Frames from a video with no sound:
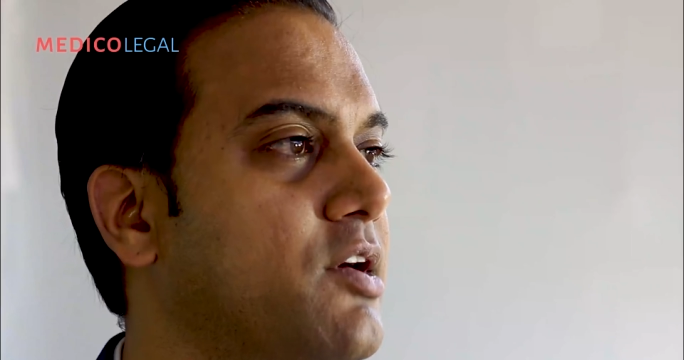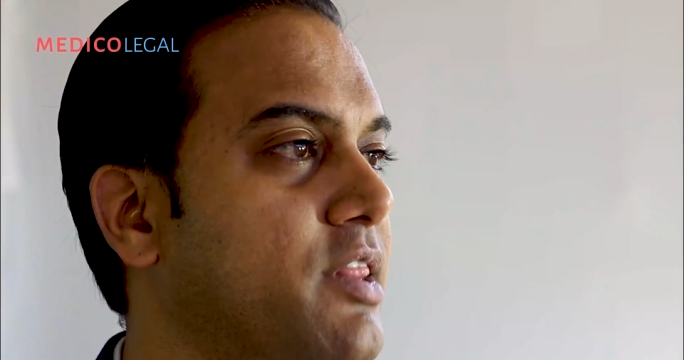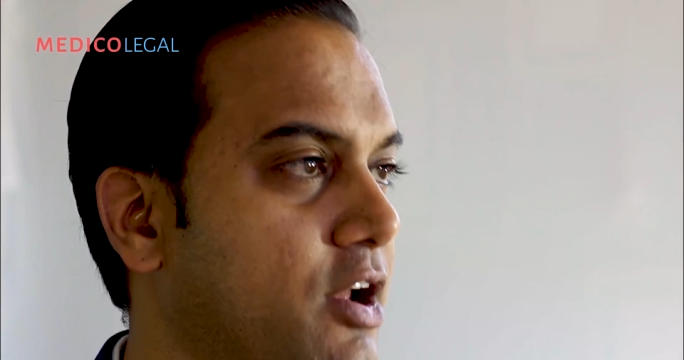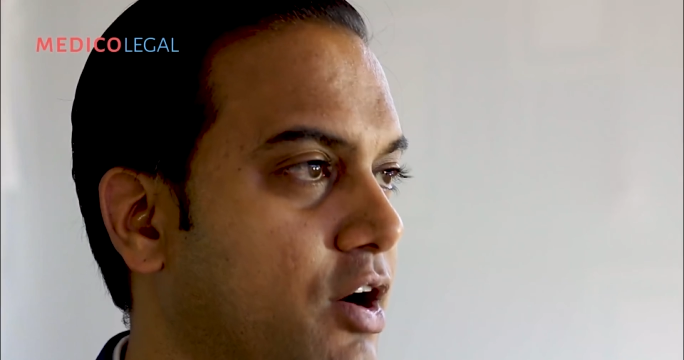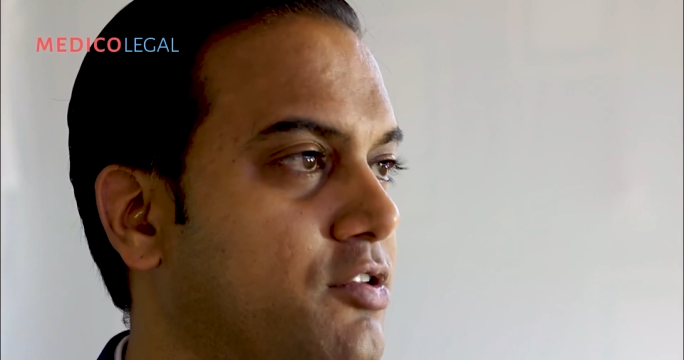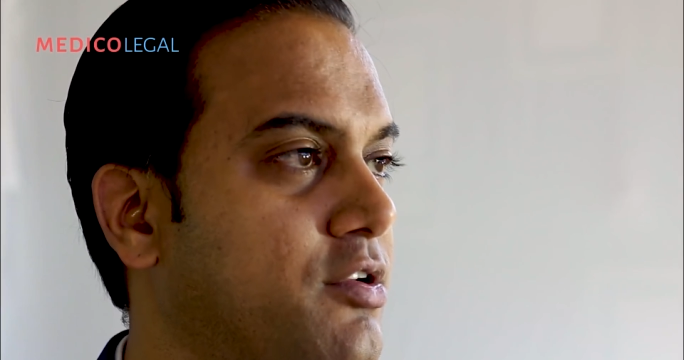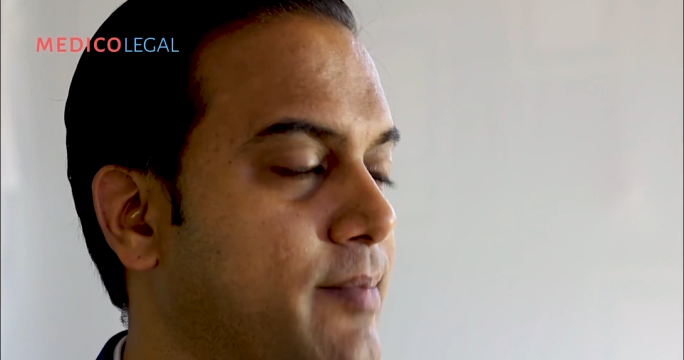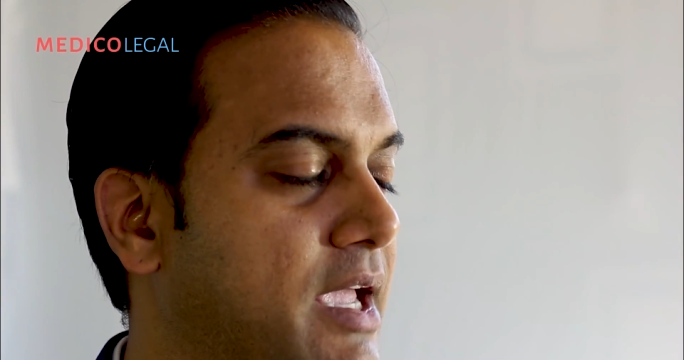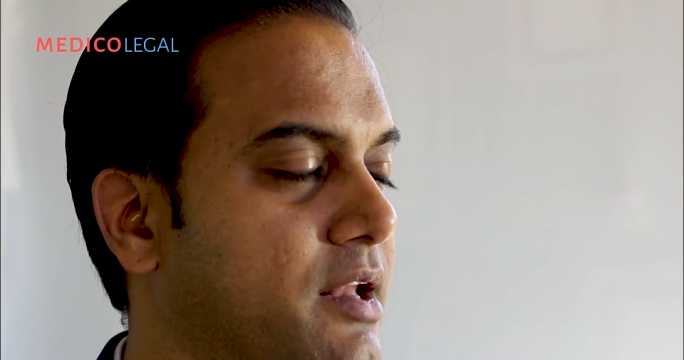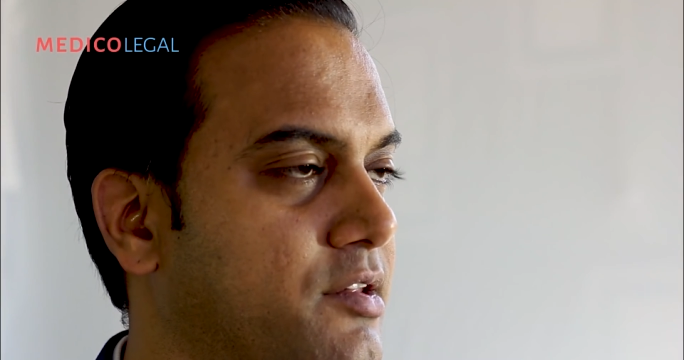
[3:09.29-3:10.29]
are then asked to
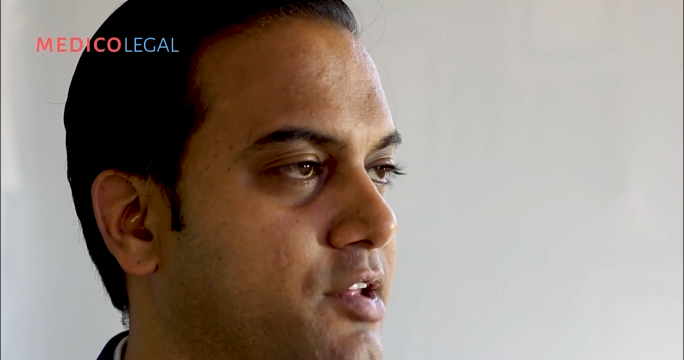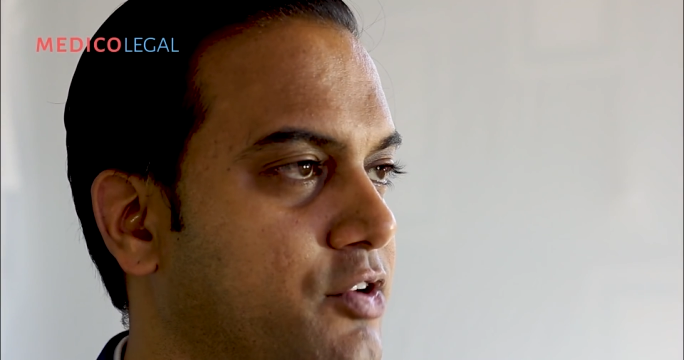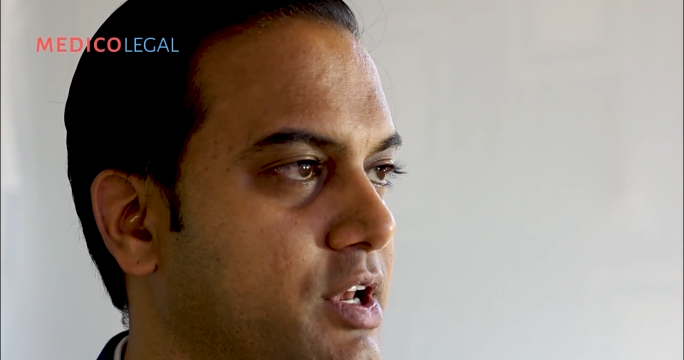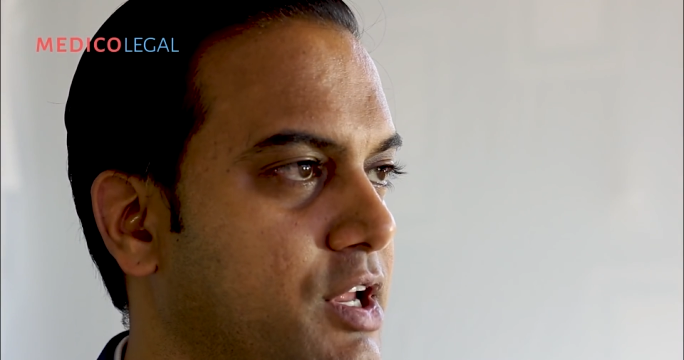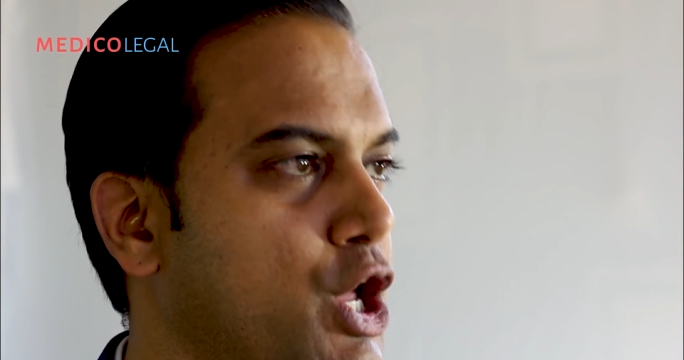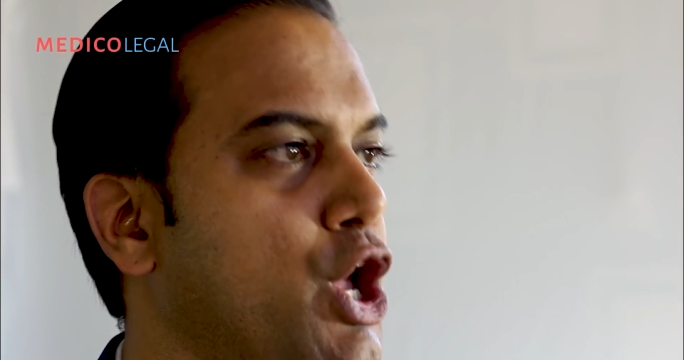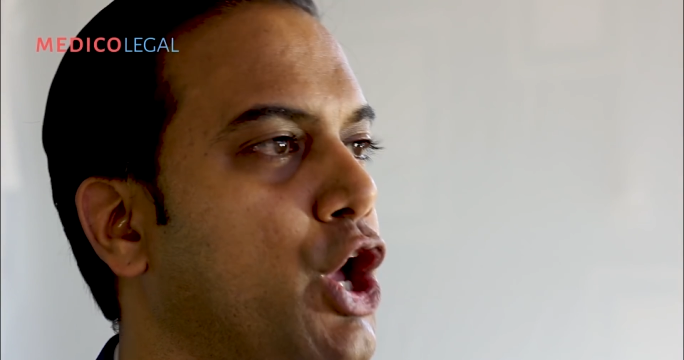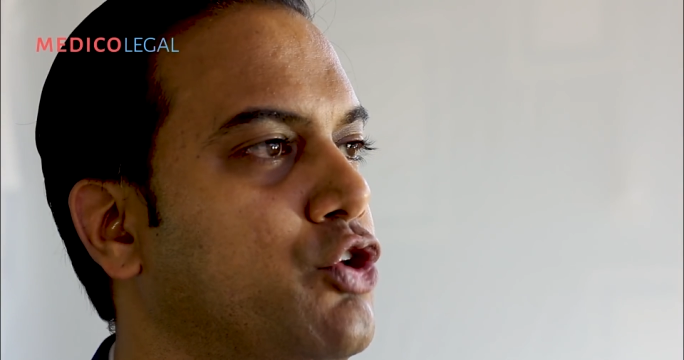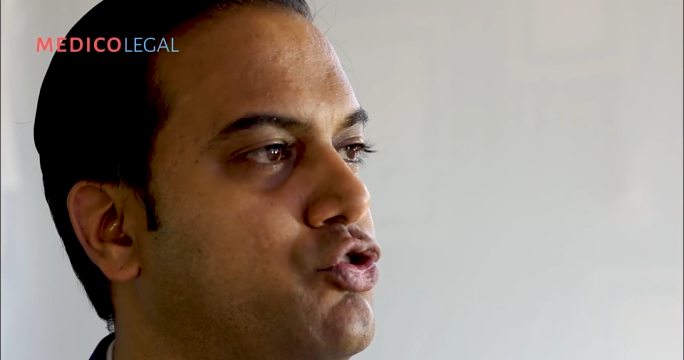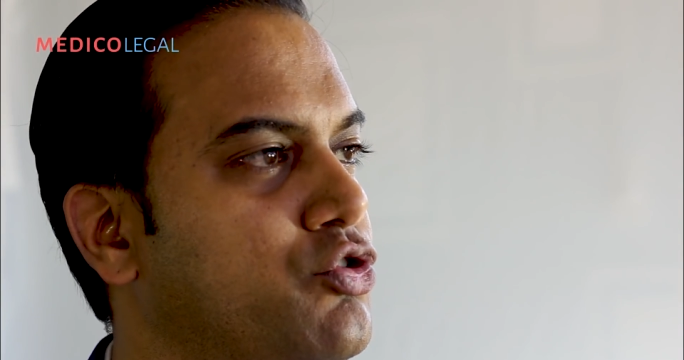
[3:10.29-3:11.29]
make a decision.
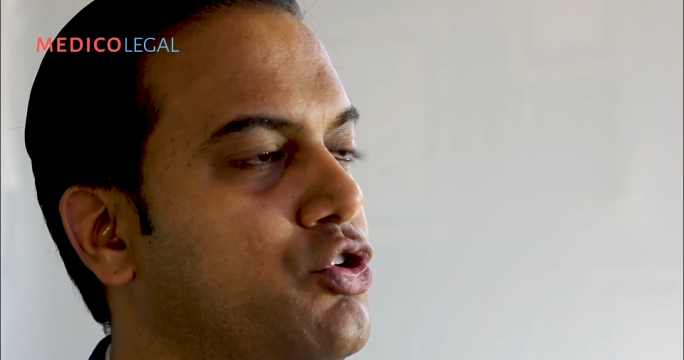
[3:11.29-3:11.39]
Do